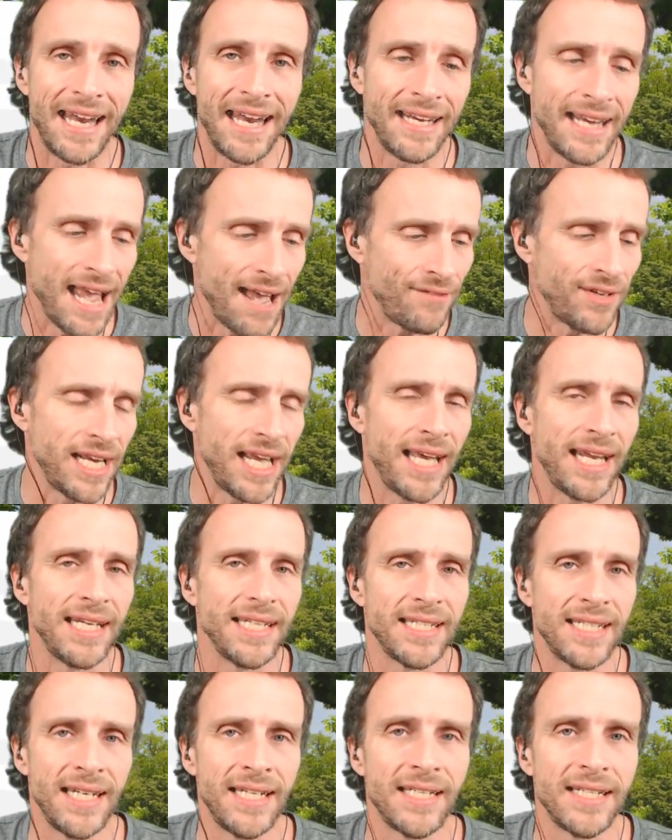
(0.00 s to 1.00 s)
and haven't had
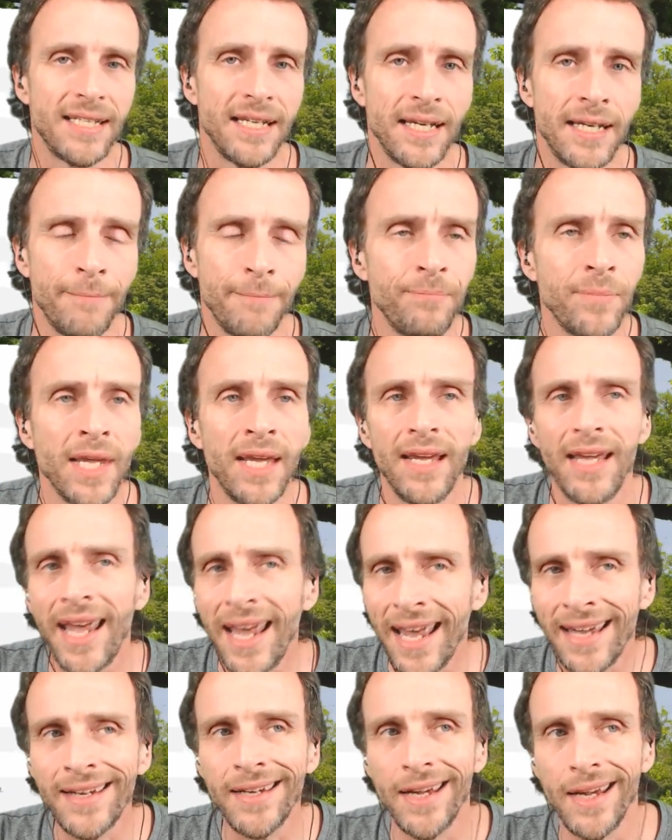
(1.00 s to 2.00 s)
it since then.
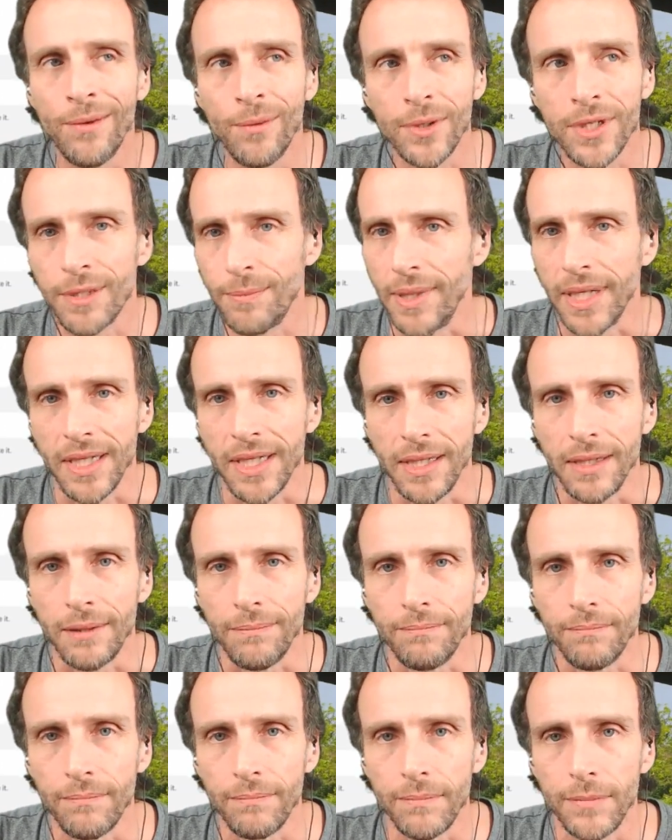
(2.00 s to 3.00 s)
And it was a big deal,
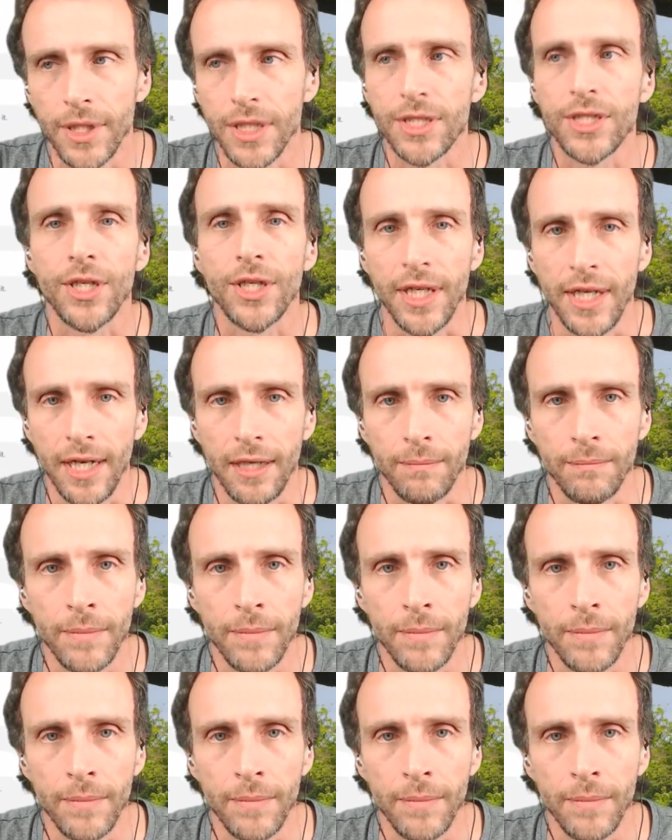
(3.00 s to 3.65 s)
just so you know.